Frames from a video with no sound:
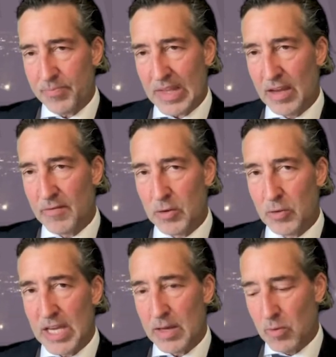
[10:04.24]
if you
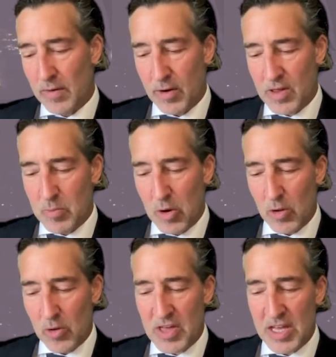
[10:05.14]
take one of our
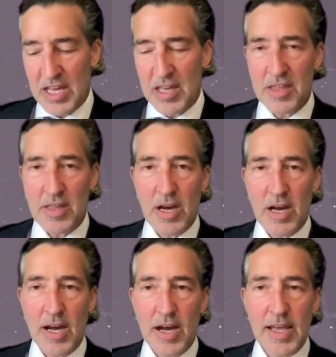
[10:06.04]
smaller cities
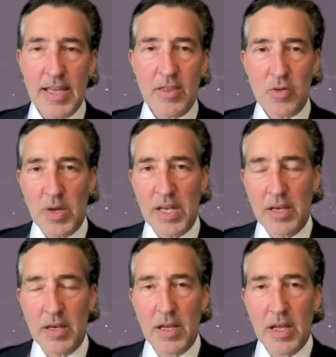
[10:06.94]
in
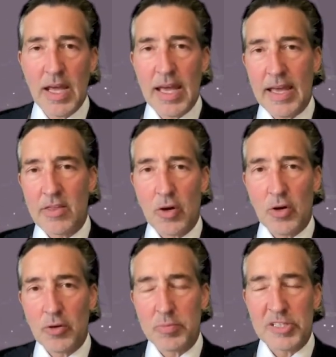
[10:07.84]
Sweden, it's
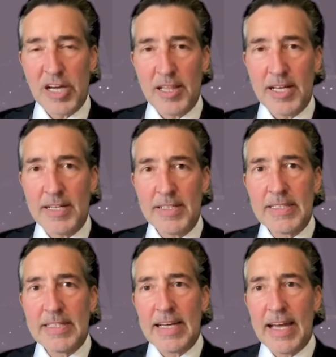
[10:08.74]
called Uppsala,
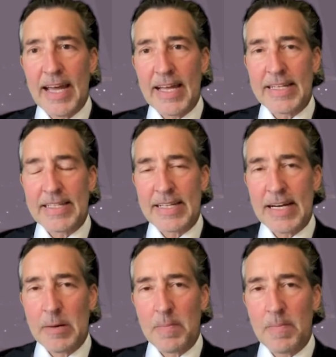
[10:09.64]
and
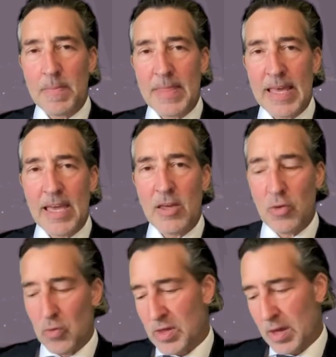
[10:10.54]
they
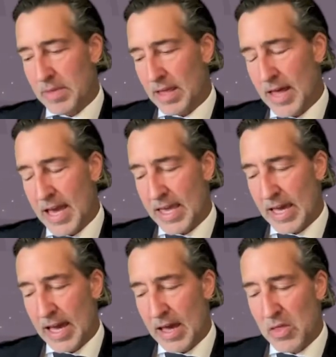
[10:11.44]
use something like
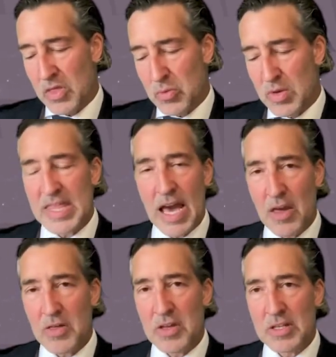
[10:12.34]

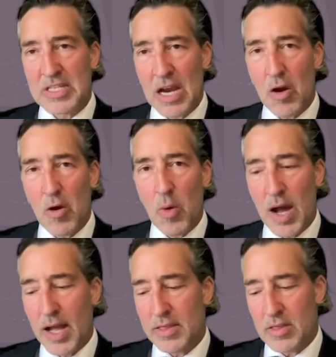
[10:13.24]
3,000
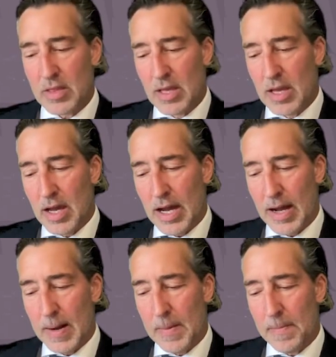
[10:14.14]
terawatt
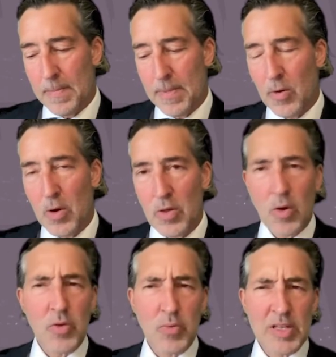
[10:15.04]

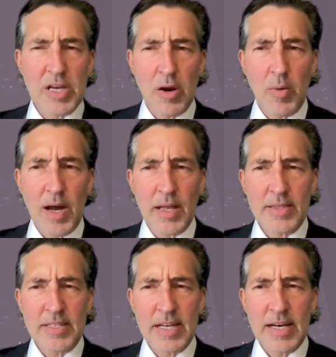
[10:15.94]
or 3
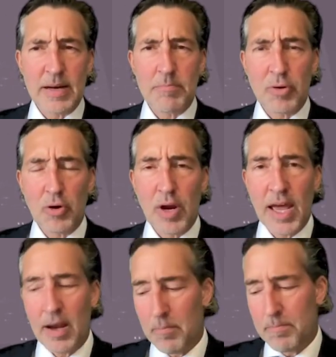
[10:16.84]
terawatts per
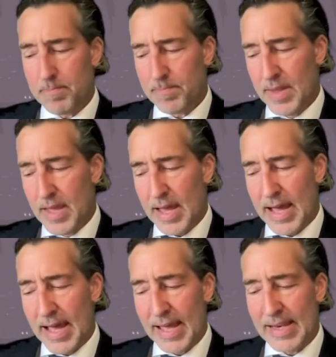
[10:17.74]
annum.
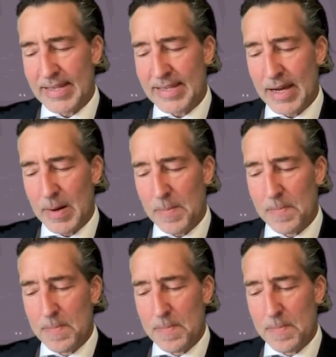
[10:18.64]
And